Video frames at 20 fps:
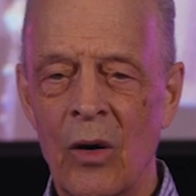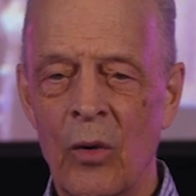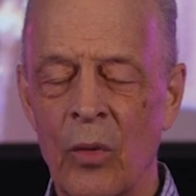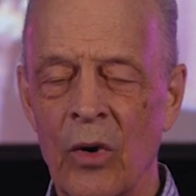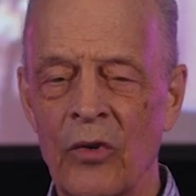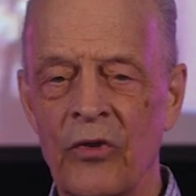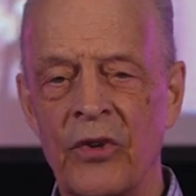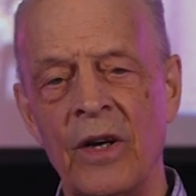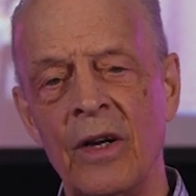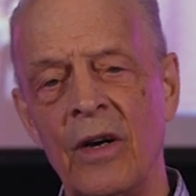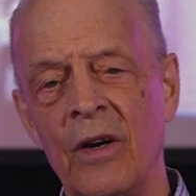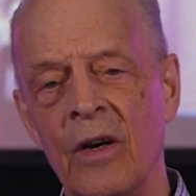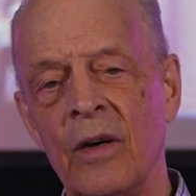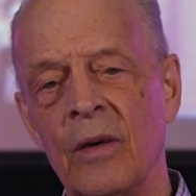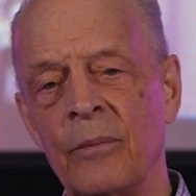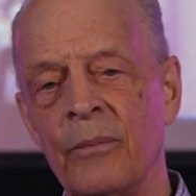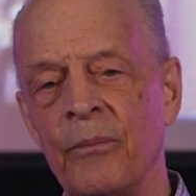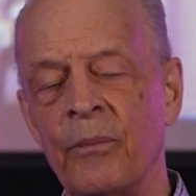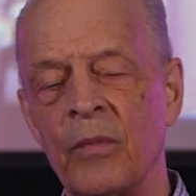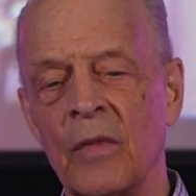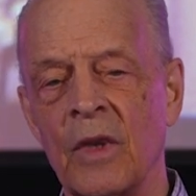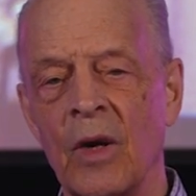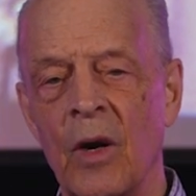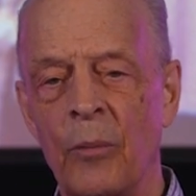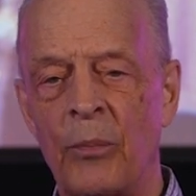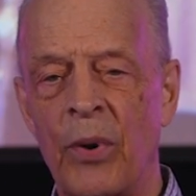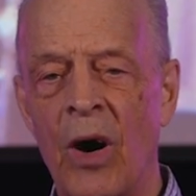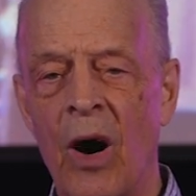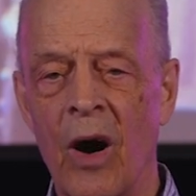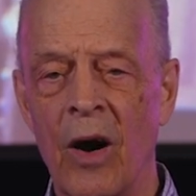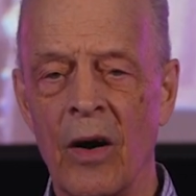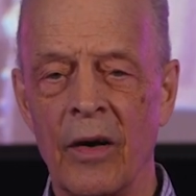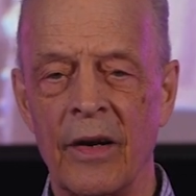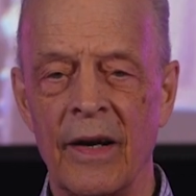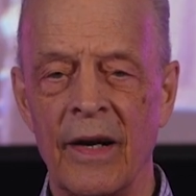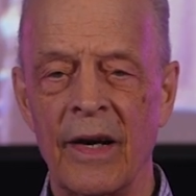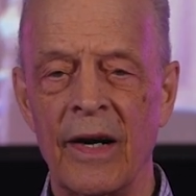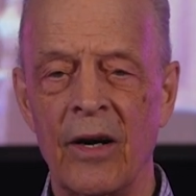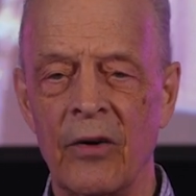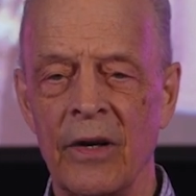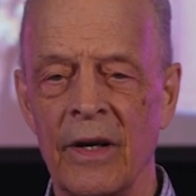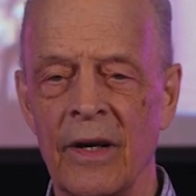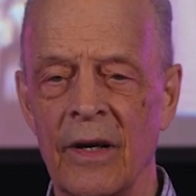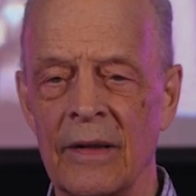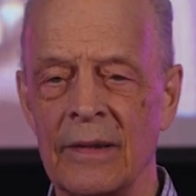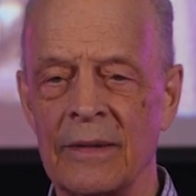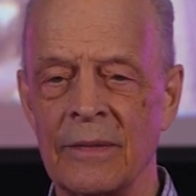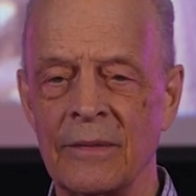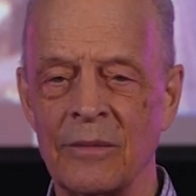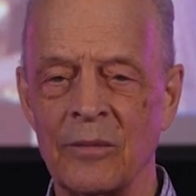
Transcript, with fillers: was in a park area